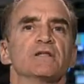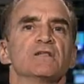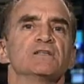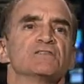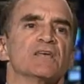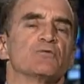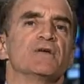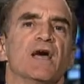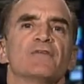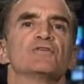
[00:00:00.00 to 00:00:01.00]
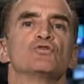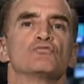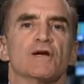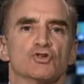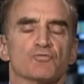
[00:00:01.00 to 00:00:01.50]
Clinton said we have to do
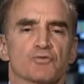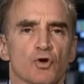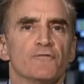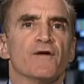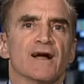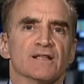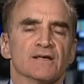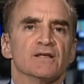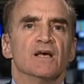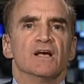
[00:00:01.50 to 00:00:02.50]
racial profiling